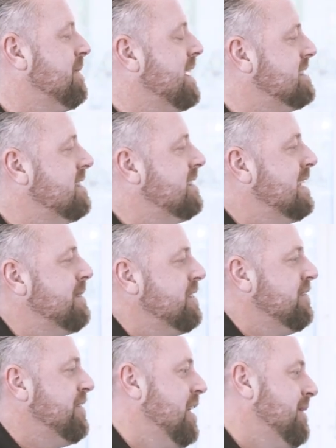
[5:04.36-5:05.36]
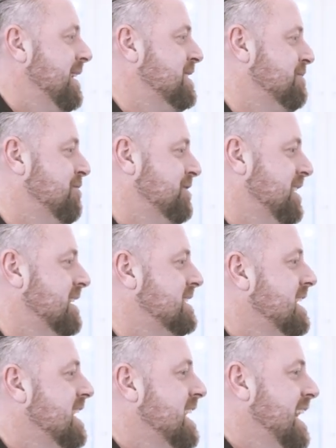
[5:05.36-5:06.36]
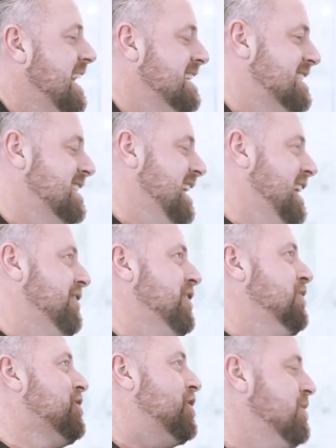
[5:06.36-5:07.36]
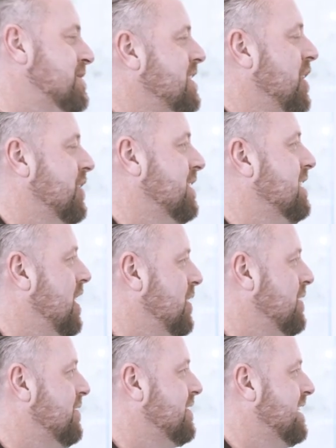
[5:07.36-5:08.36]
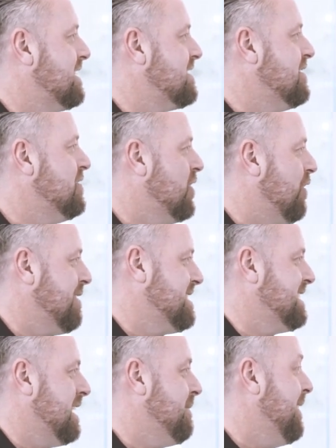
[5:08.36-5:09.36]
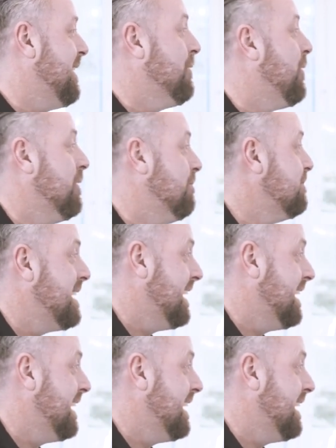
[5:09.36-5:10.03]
amazing thing about the FURminator product is that if you use it on a coat that's not ready to come out, it won't